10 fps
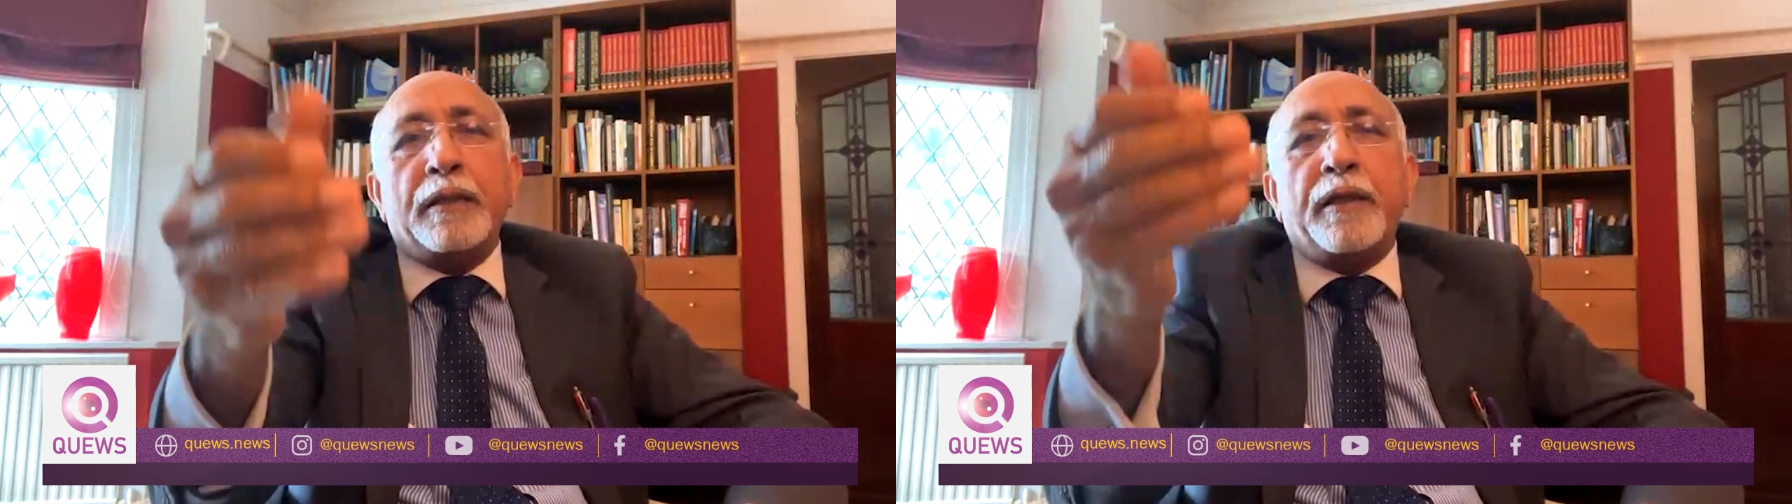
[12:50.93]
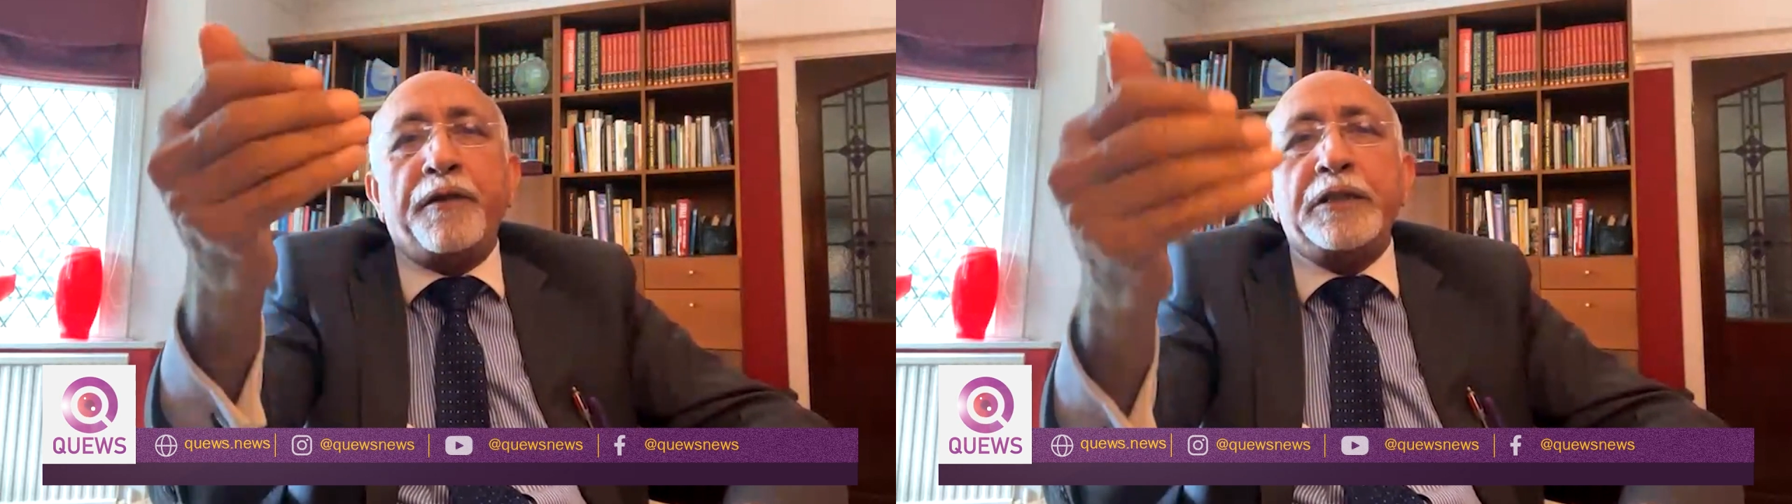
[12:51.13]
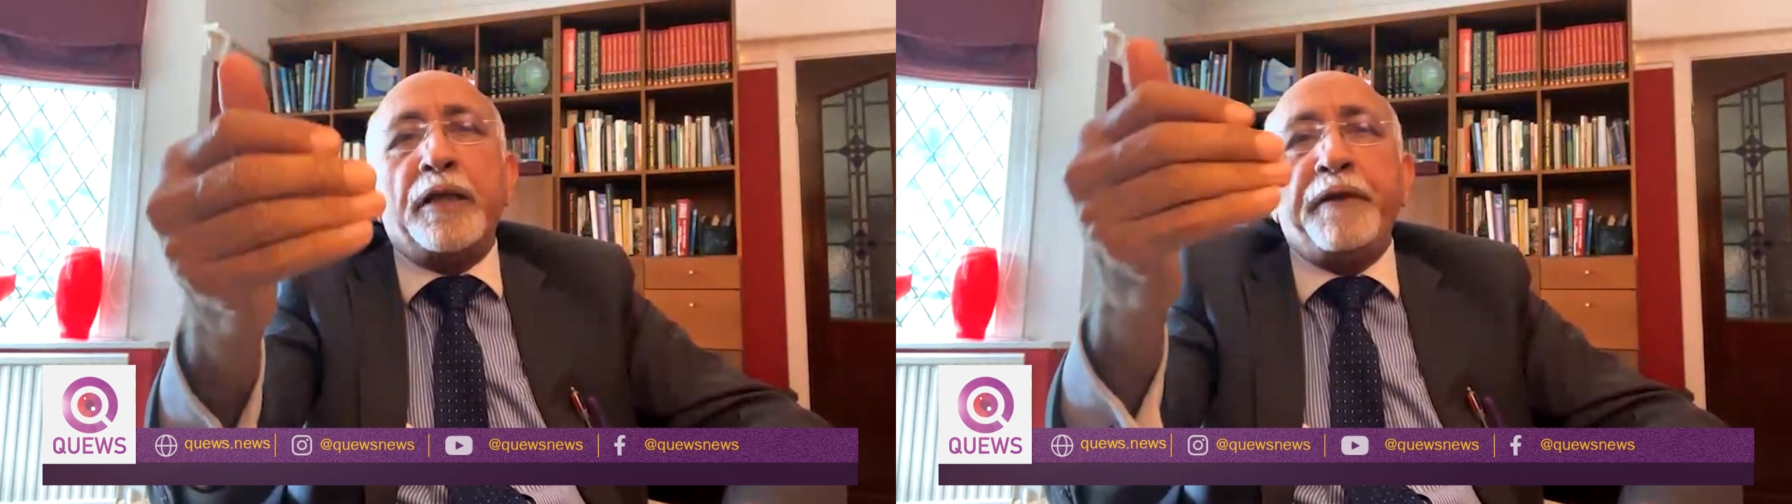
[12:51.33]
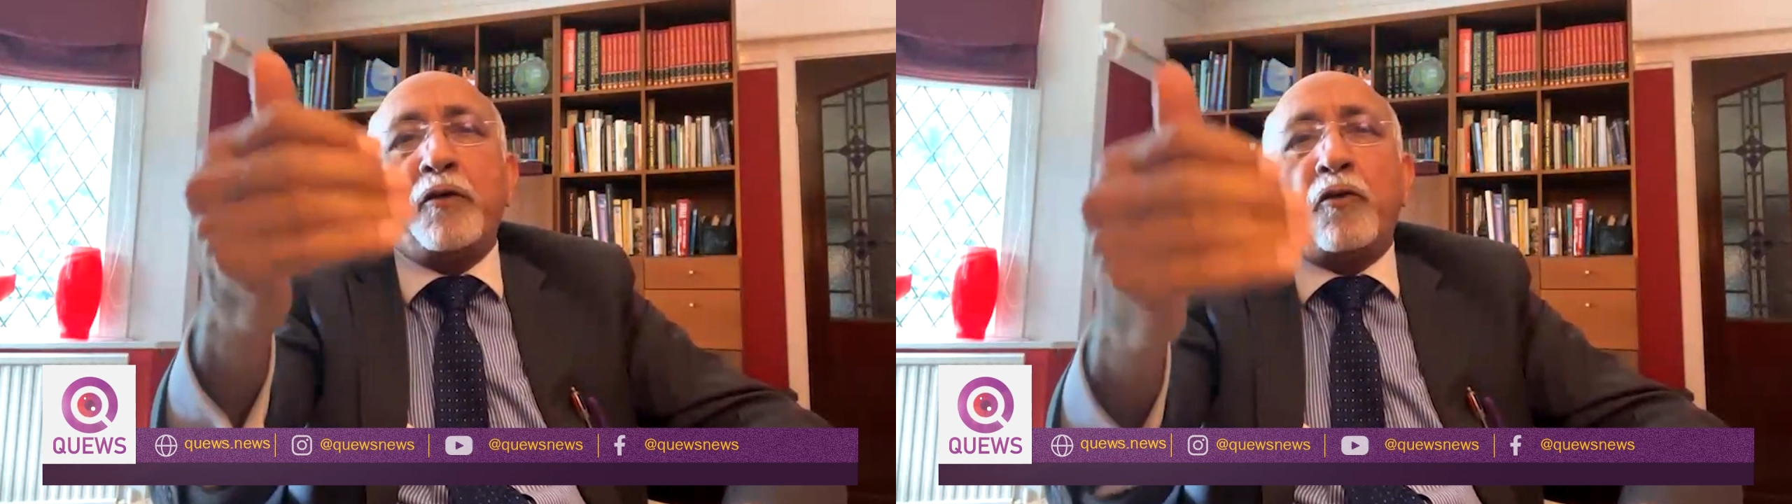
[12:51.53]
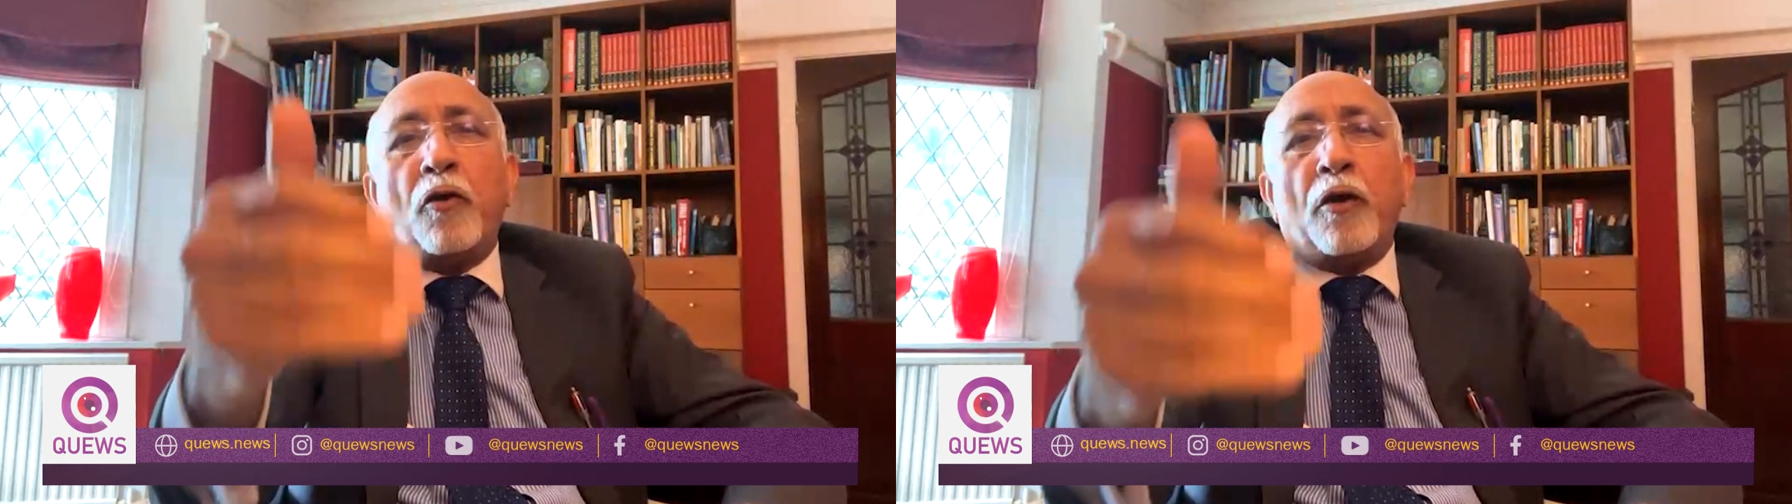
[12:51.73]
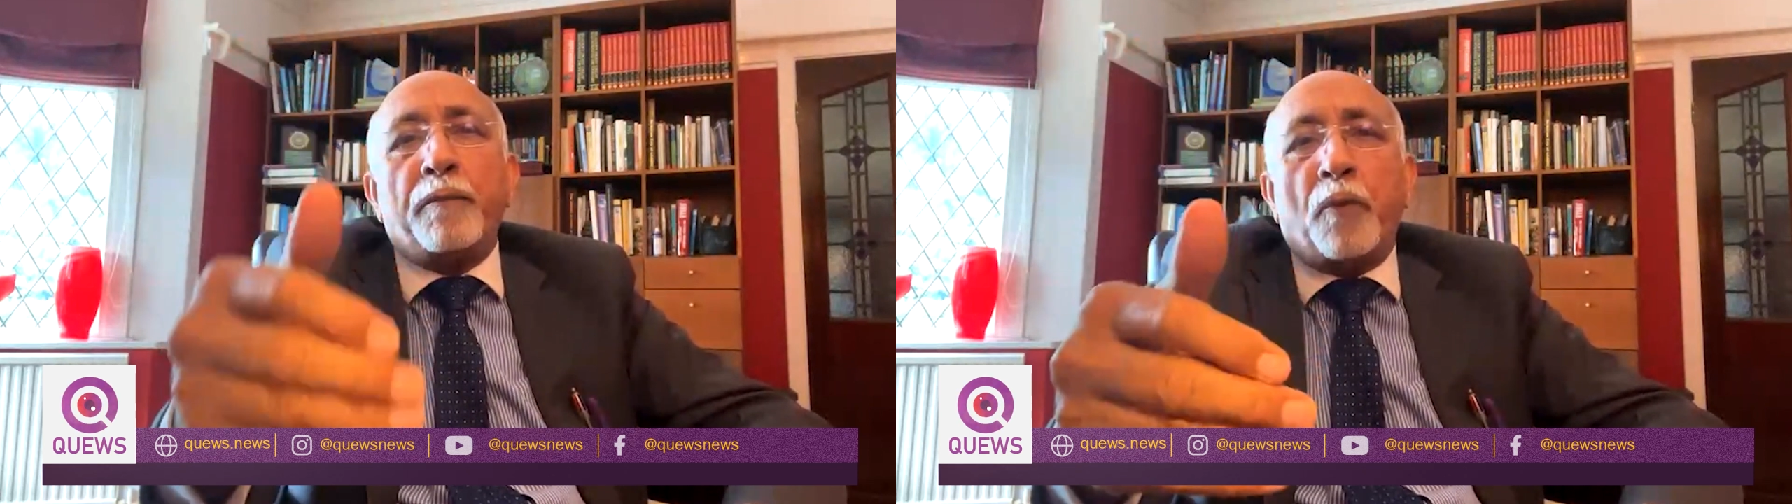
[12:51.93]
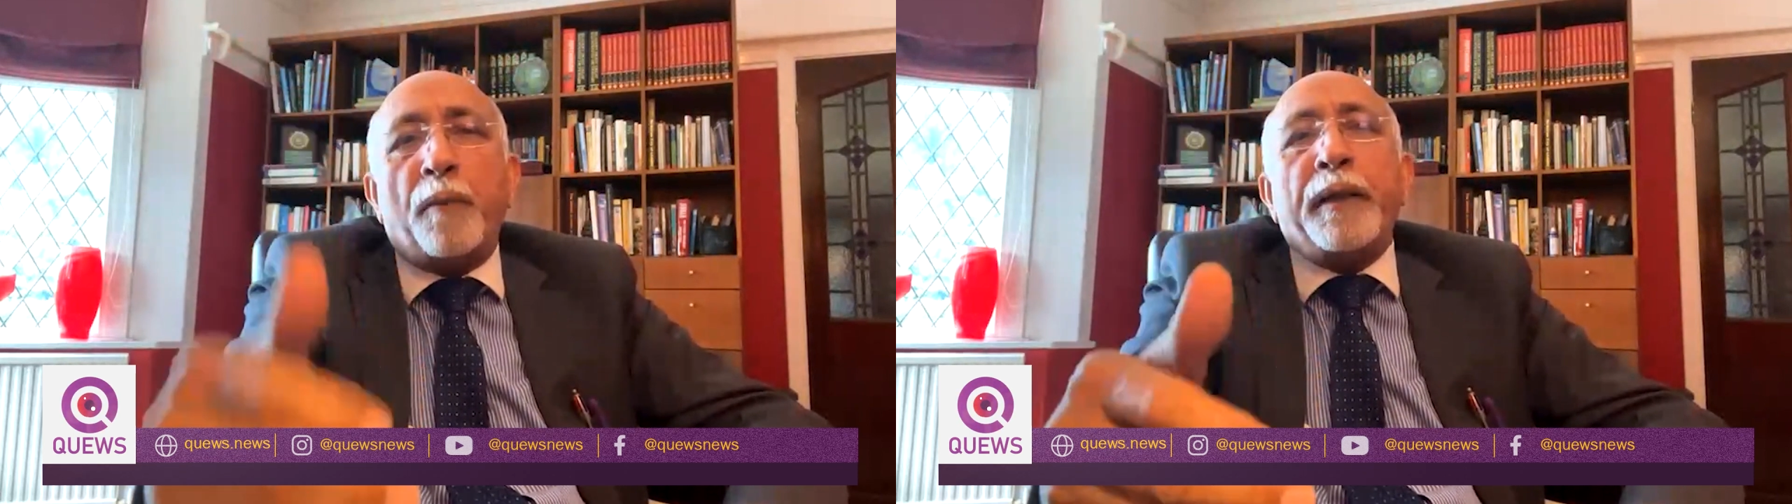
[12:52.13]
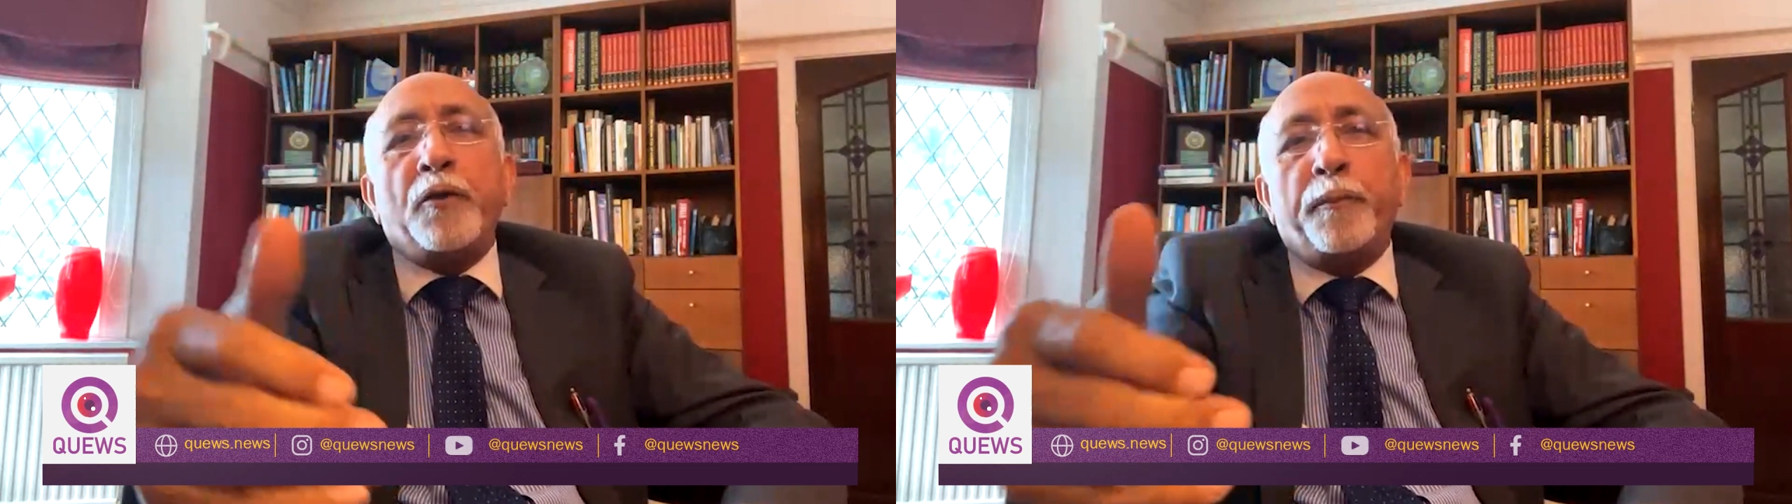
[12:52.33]
The reason we call
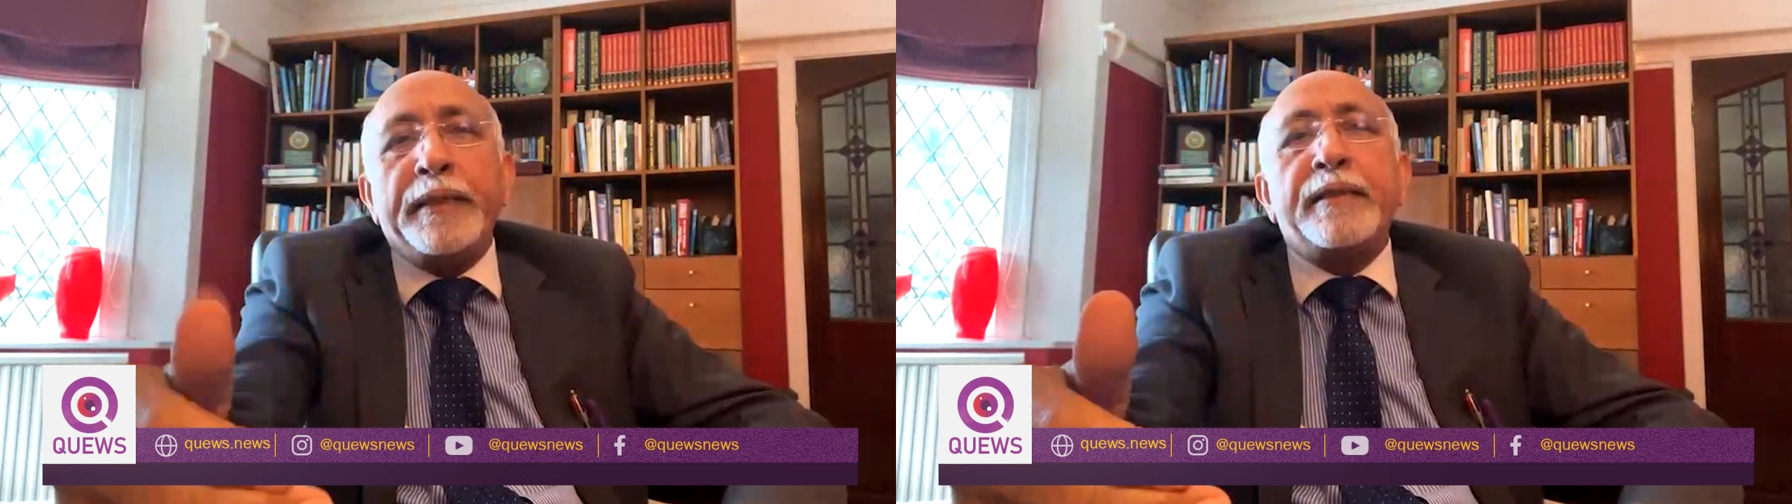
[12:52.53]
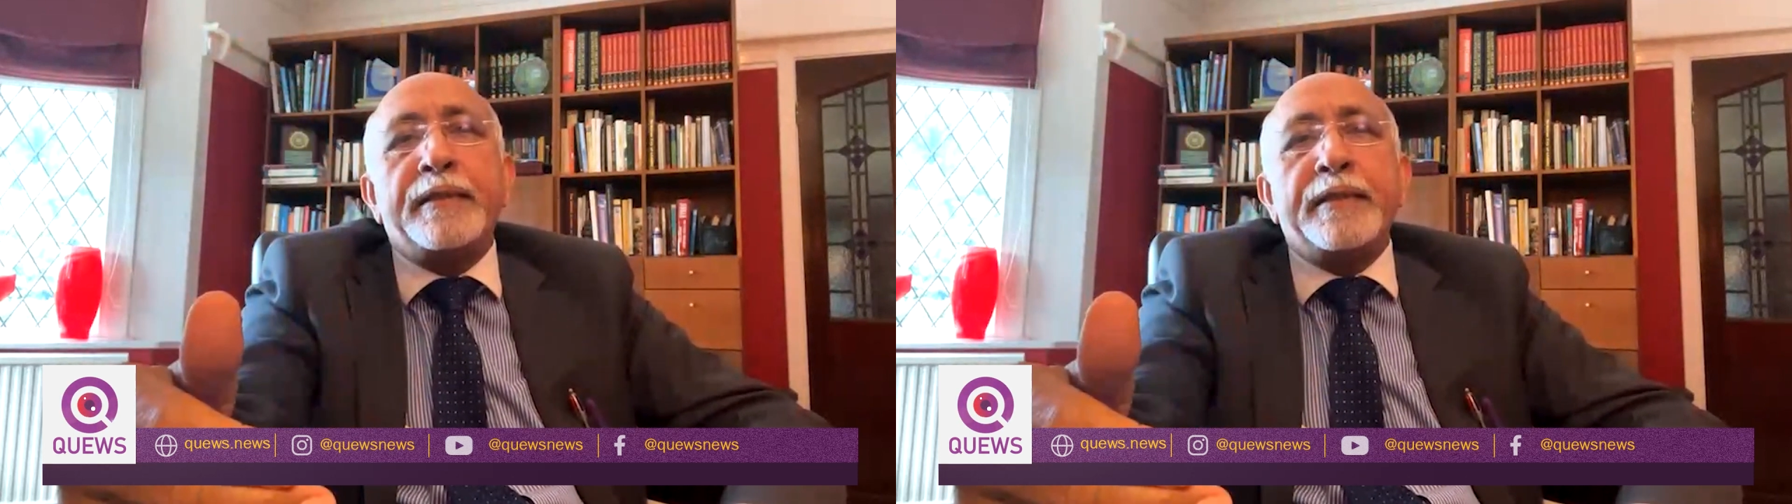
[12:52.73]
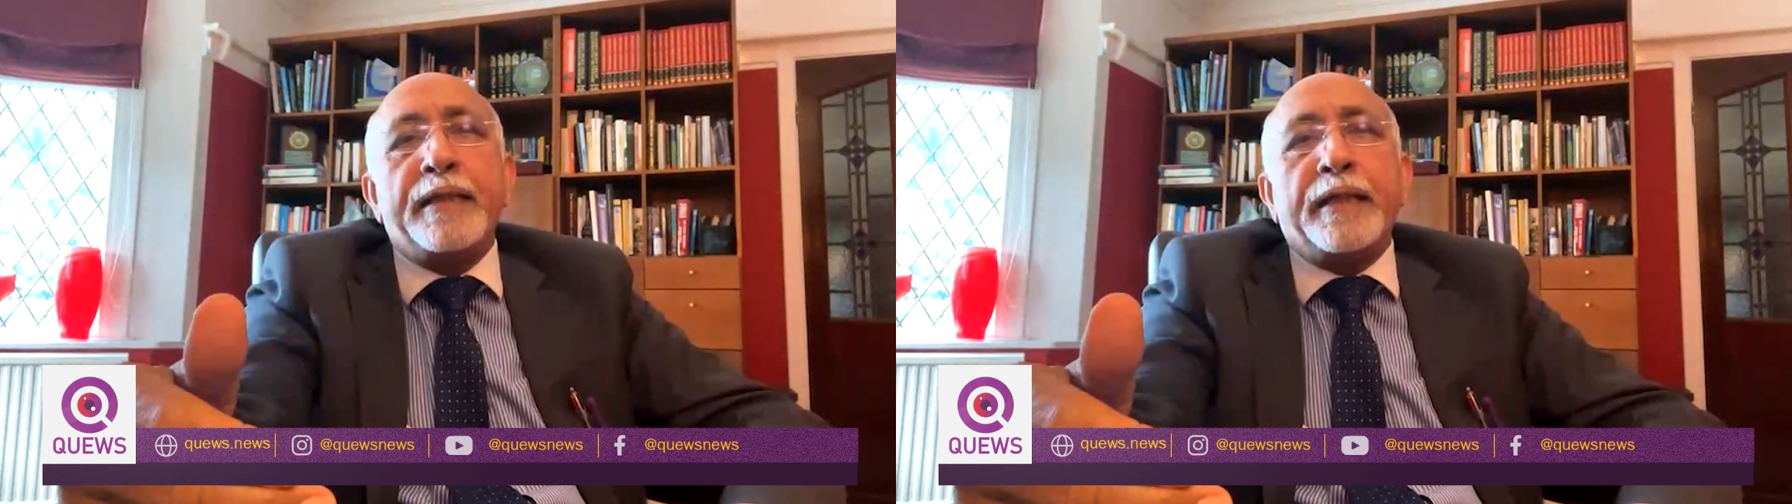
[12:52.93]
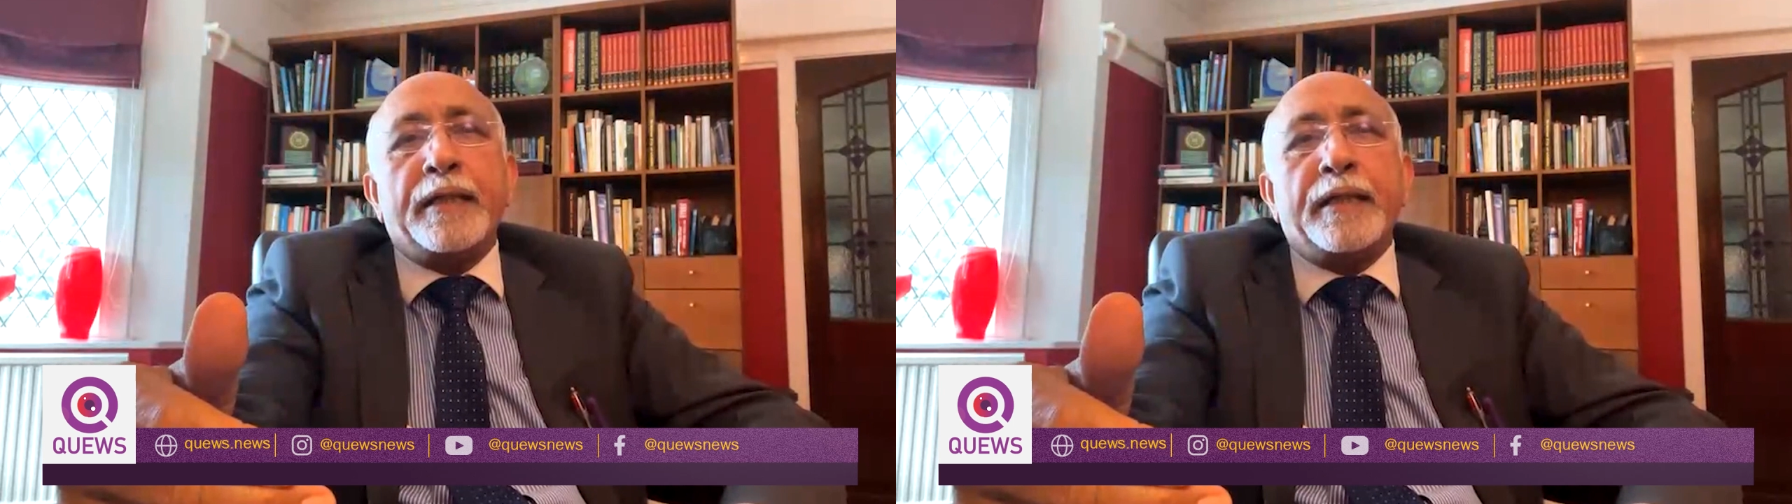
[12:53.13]
morbid obesity